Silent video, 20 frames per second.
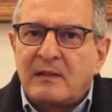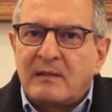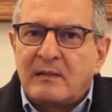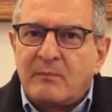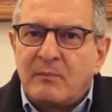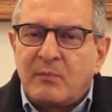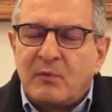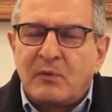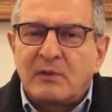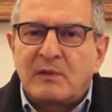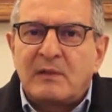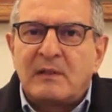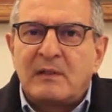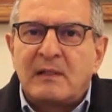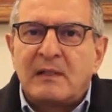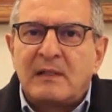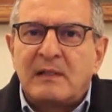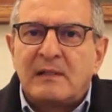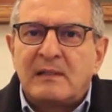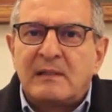it's important,
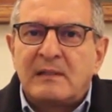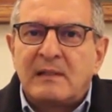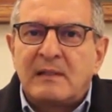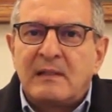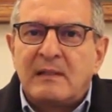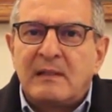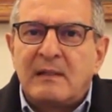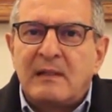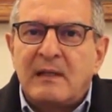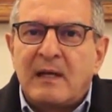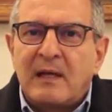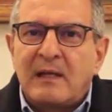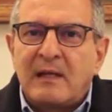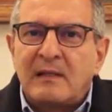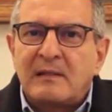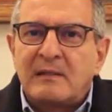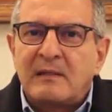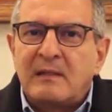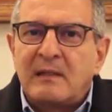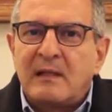is in
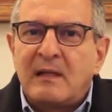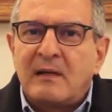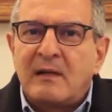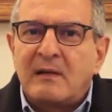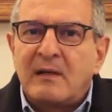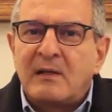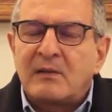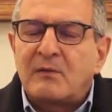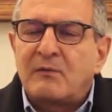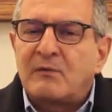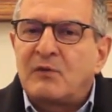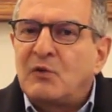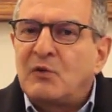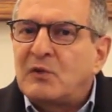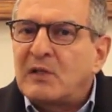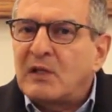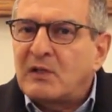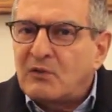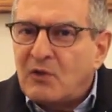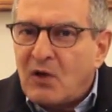the areas of new
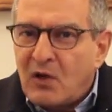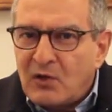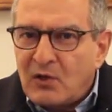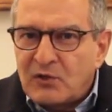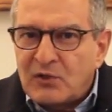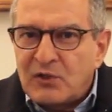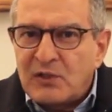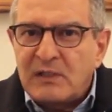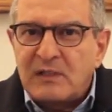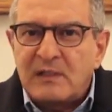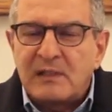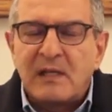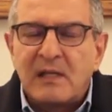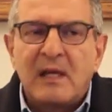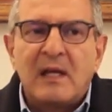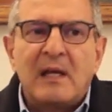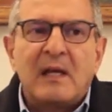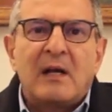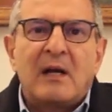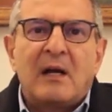technologies,
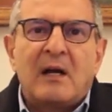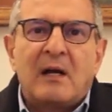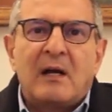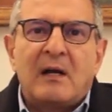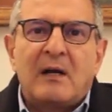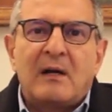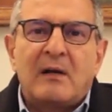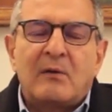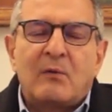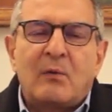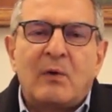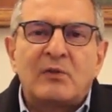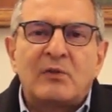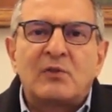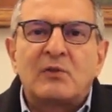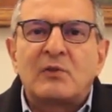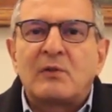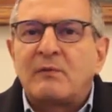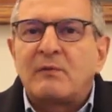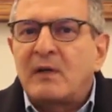
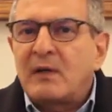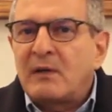questions of